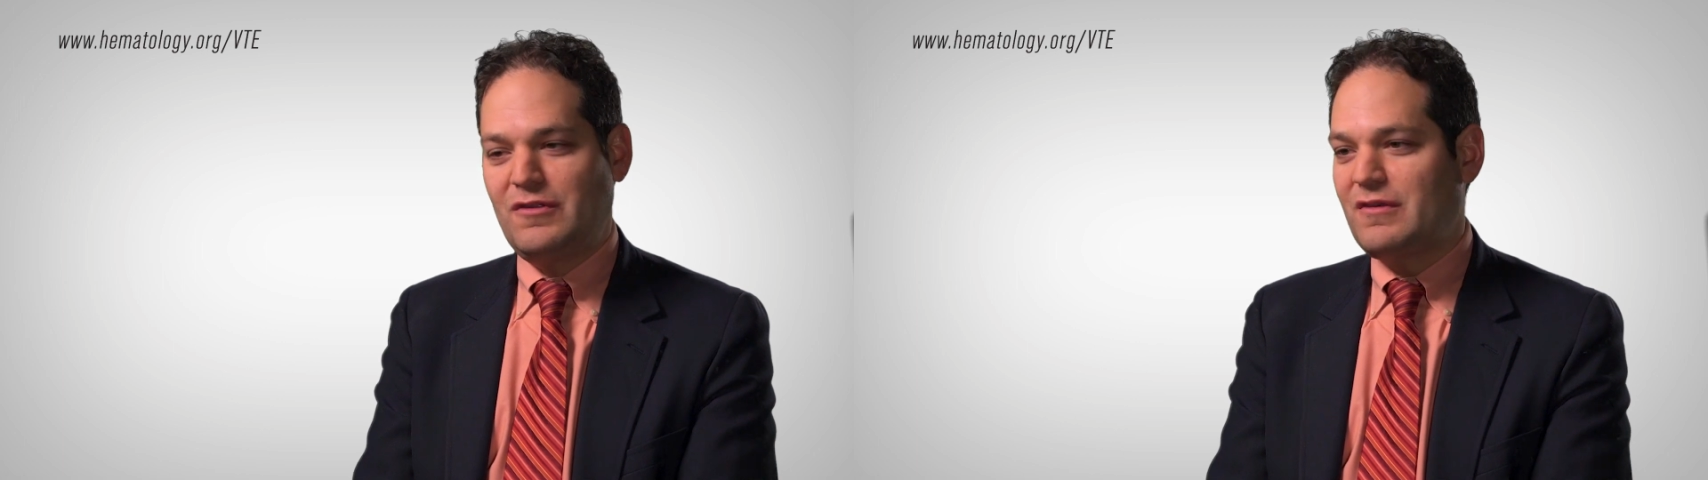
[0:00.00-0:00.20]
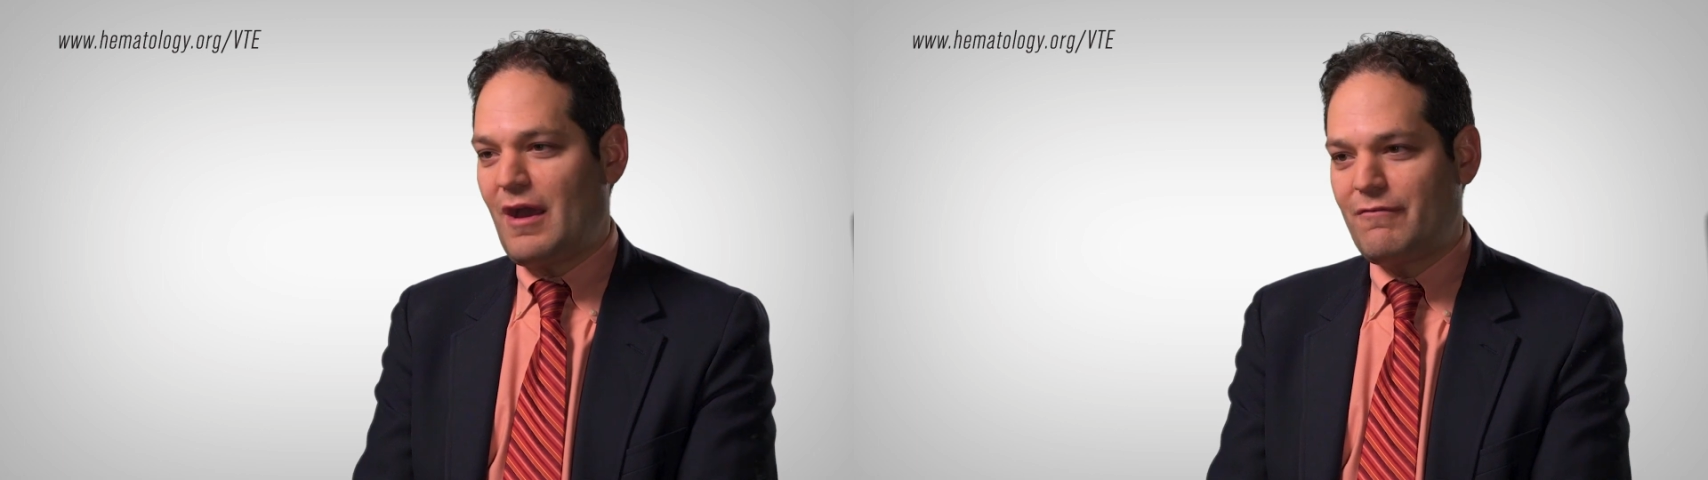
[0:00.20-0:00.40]

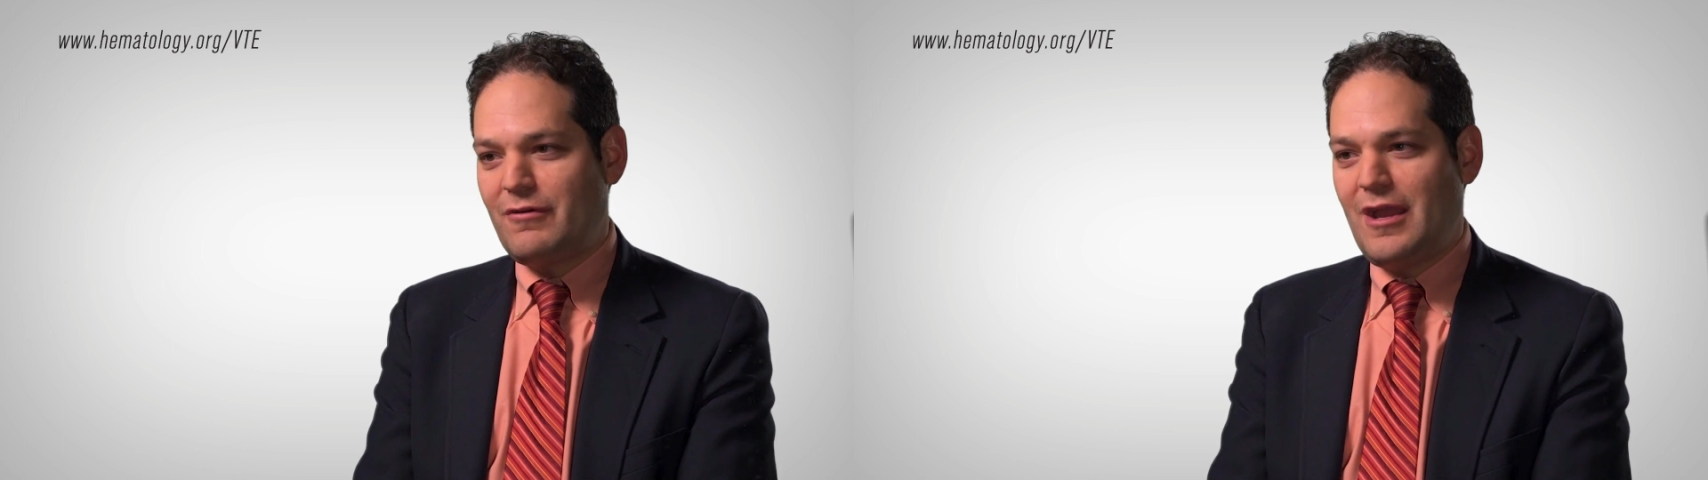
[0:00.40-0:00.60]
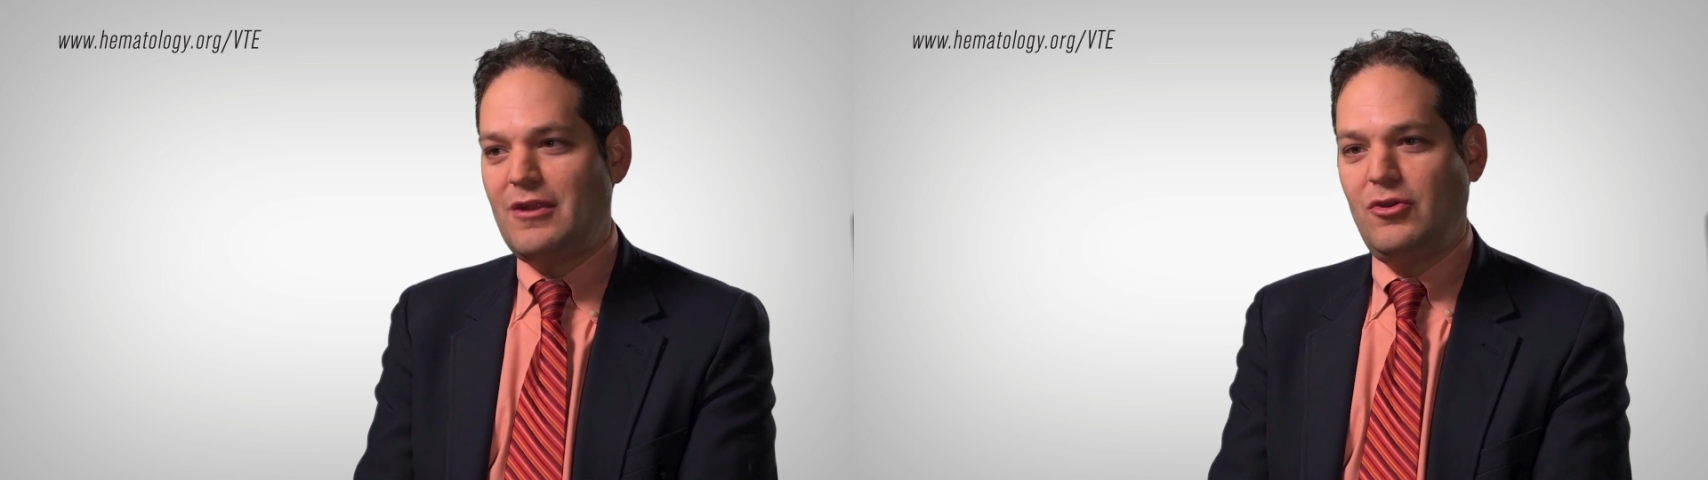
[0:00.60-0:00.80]

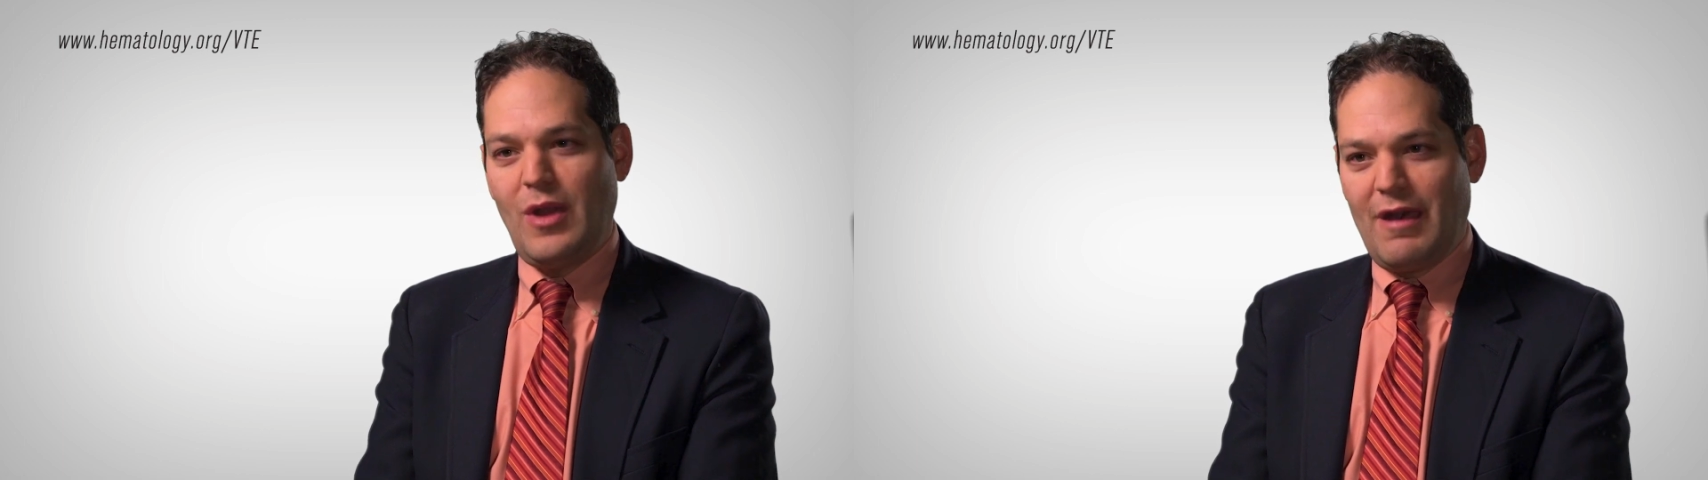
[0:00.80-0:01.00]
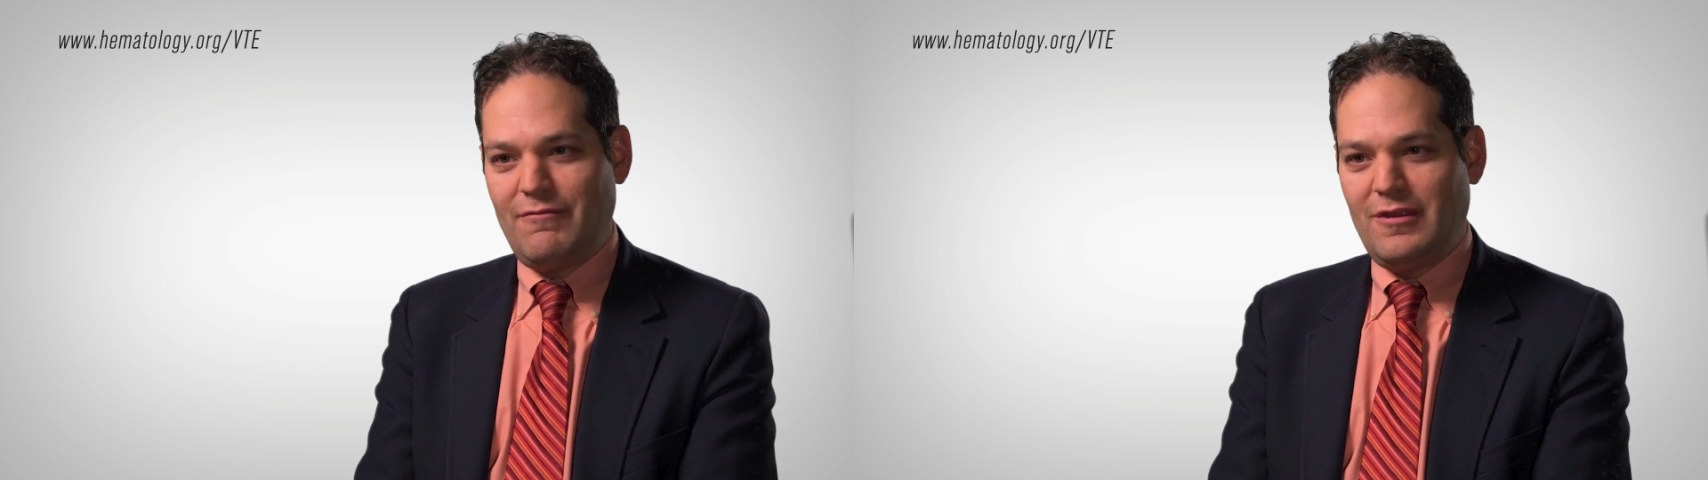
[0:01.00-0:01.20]
discovery and new
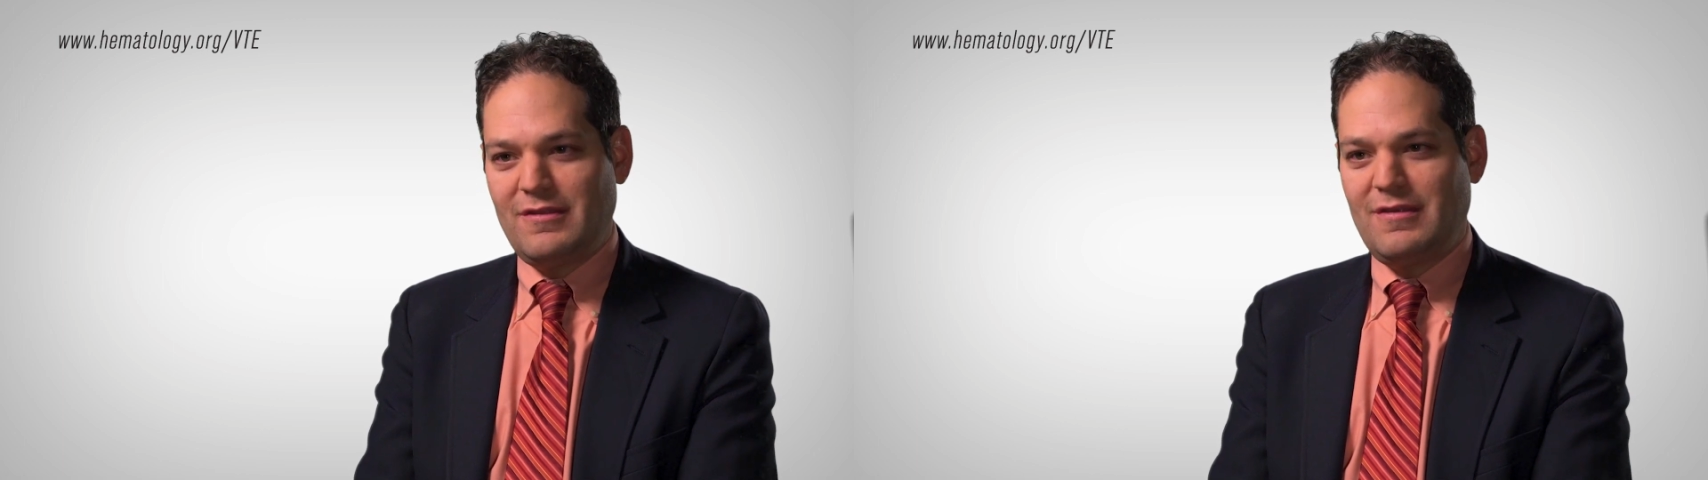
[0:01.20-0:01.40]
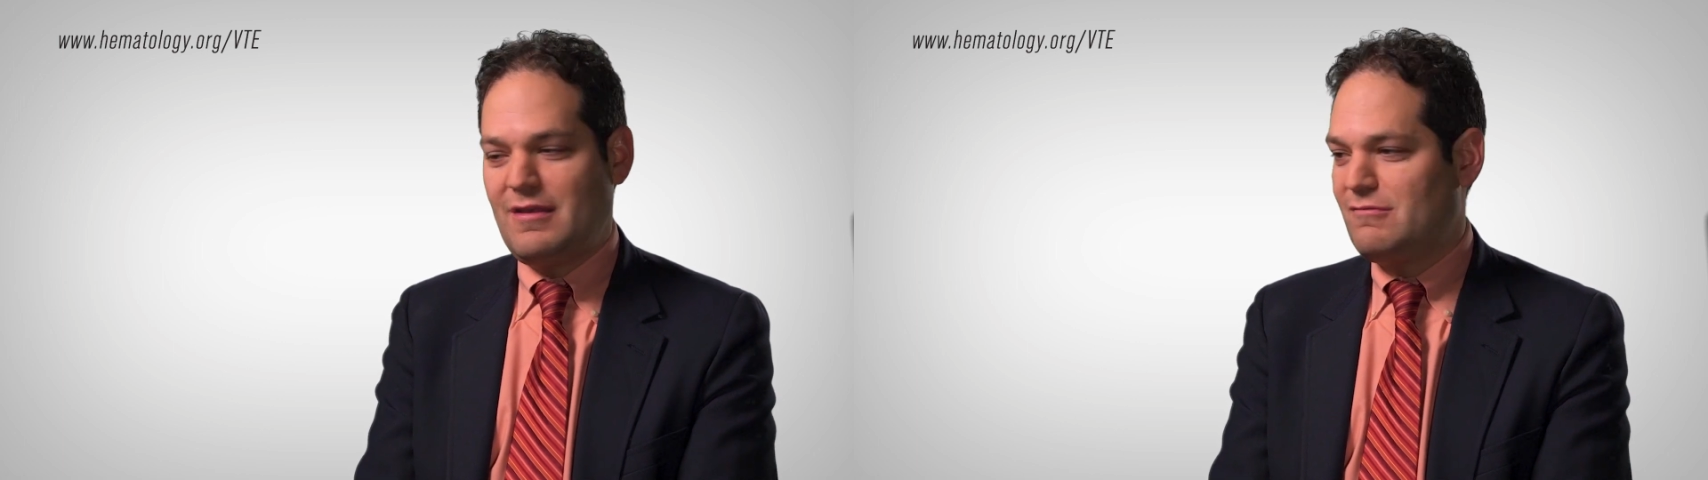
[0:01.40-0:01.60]

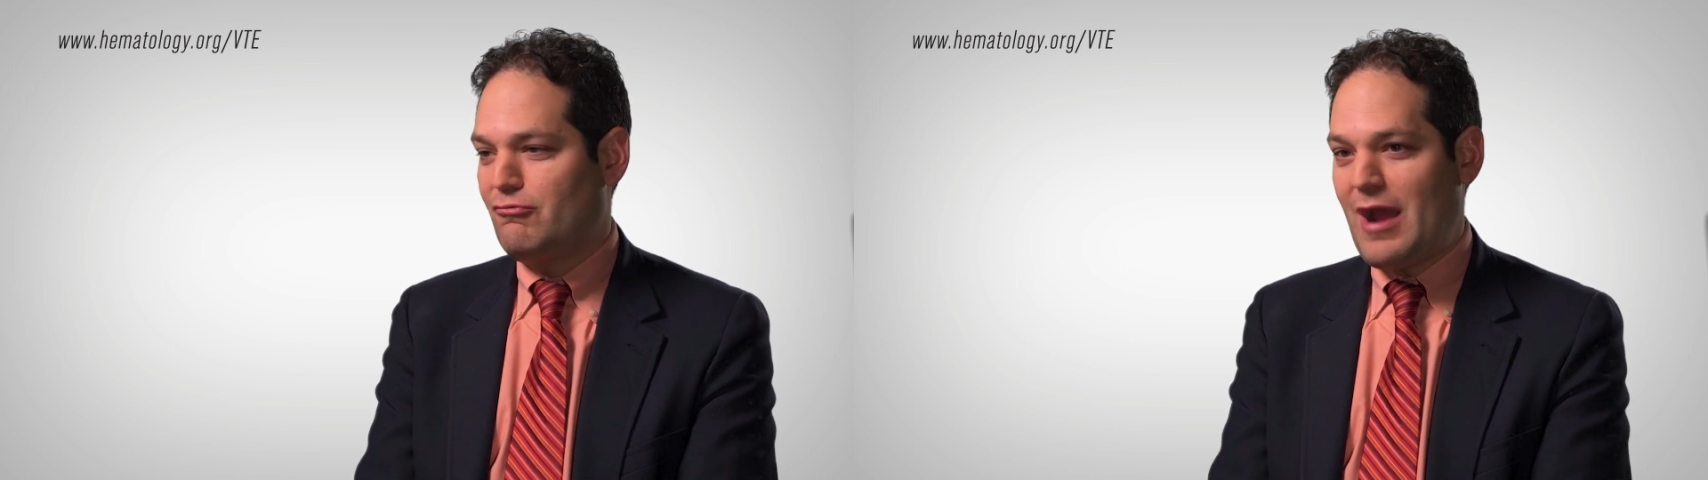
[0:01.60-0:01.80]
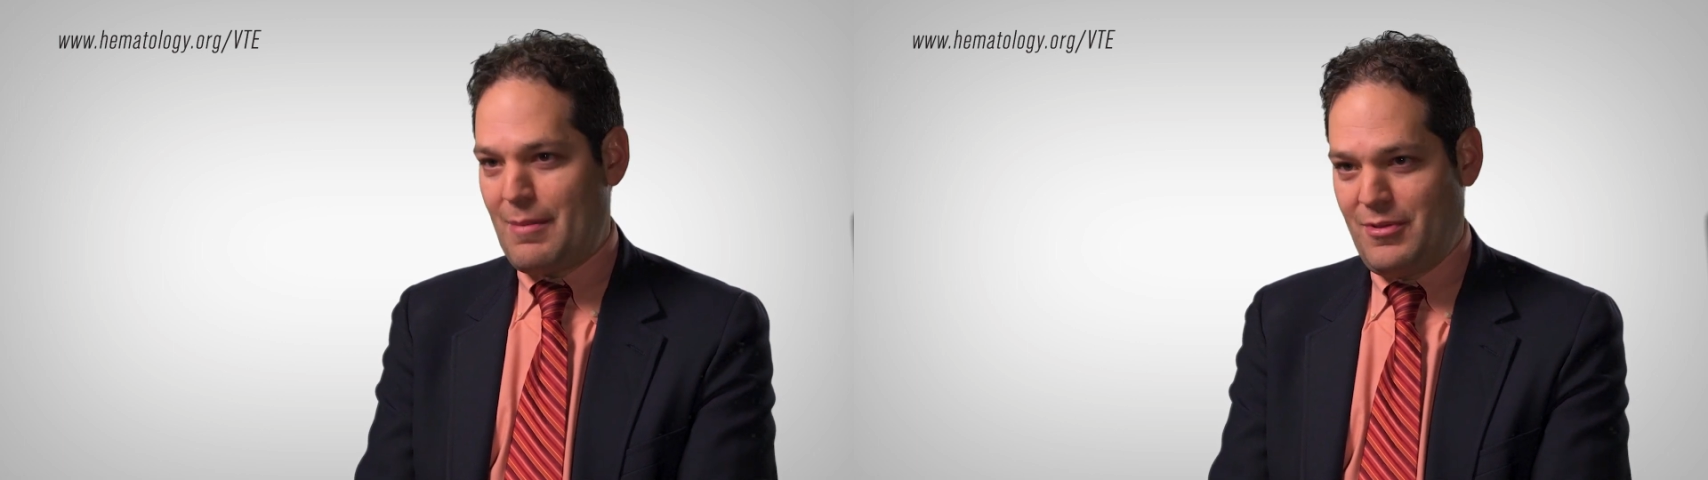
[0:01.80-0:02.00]
evidence is
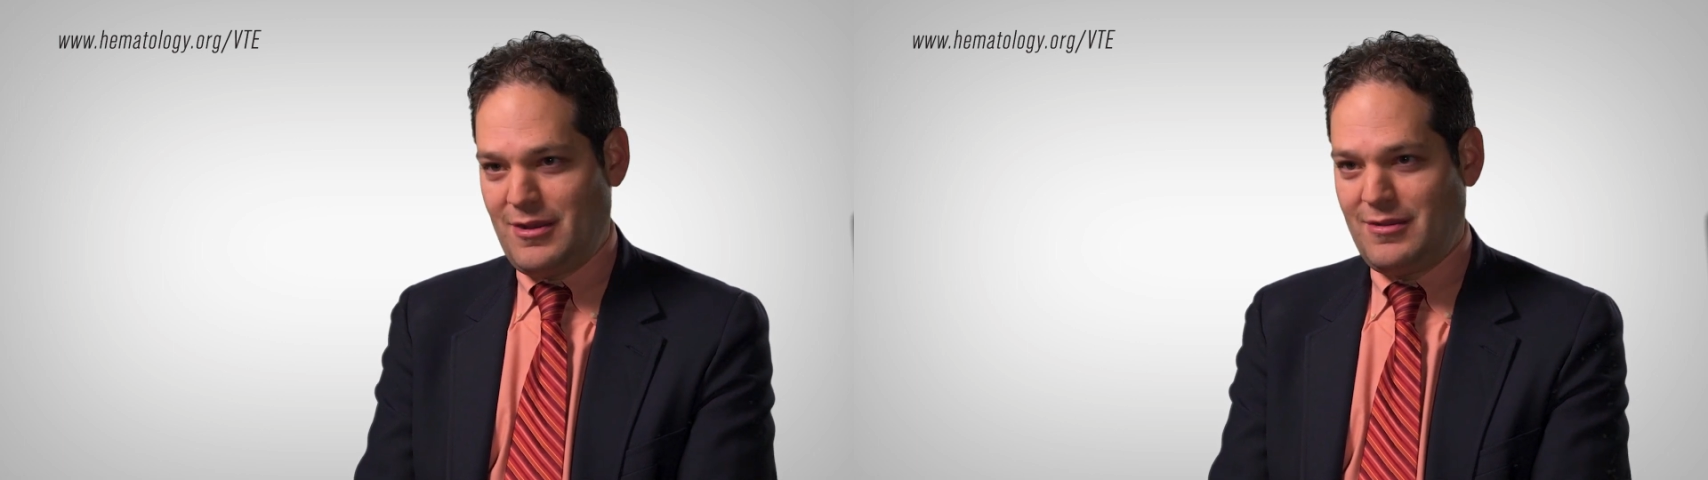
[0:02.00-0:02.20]
rapid.